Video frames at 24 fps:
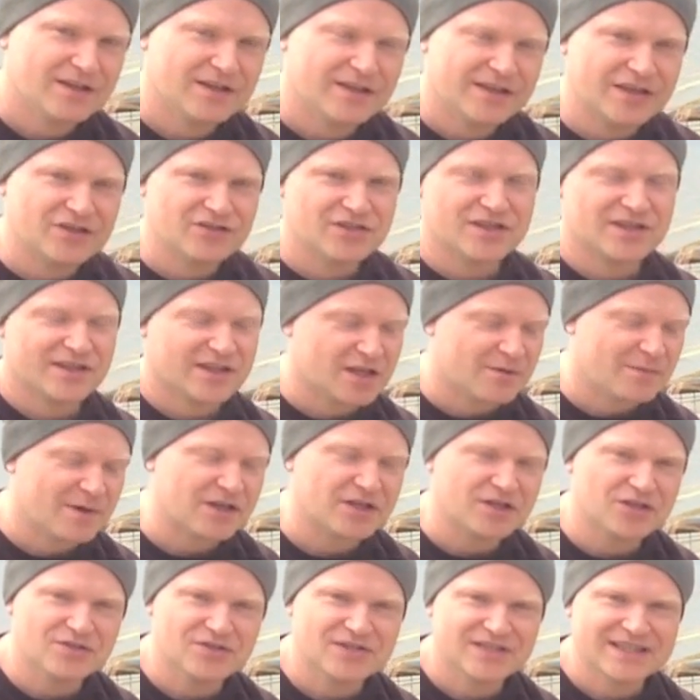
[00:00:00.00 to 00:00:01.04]
The interesting thing
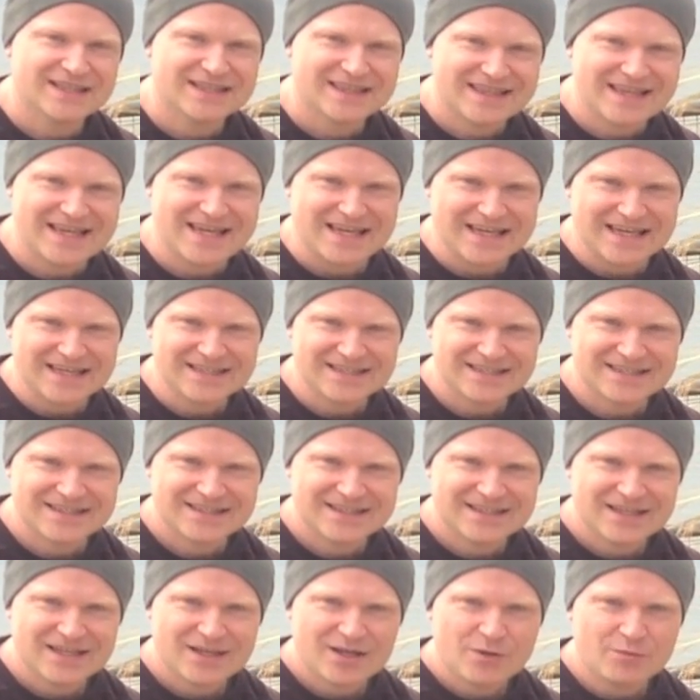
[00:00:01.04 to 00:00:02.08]
about using this
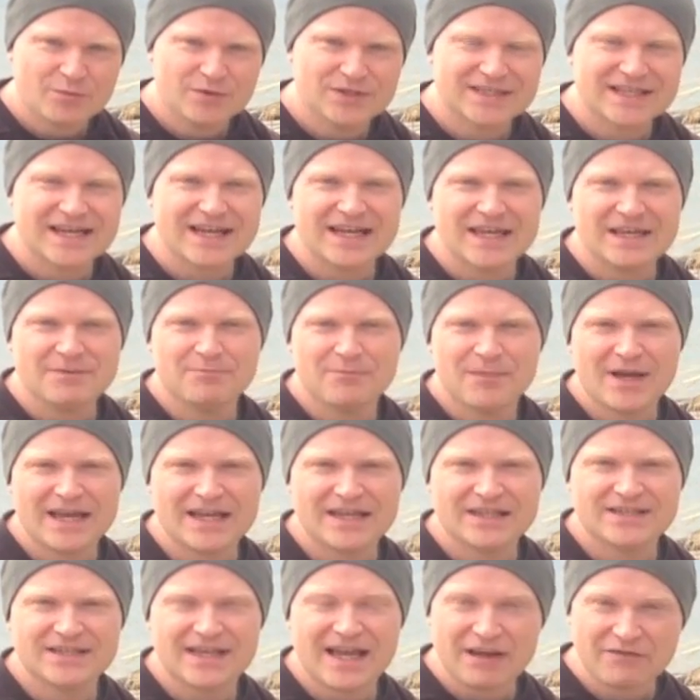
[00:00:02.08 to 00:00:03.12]
was that it
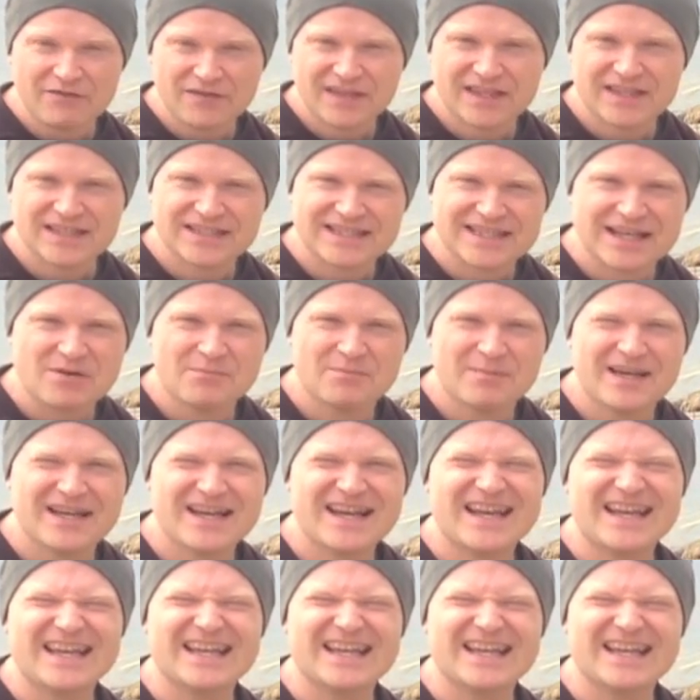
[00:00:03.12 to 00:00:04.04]
made everything sound better,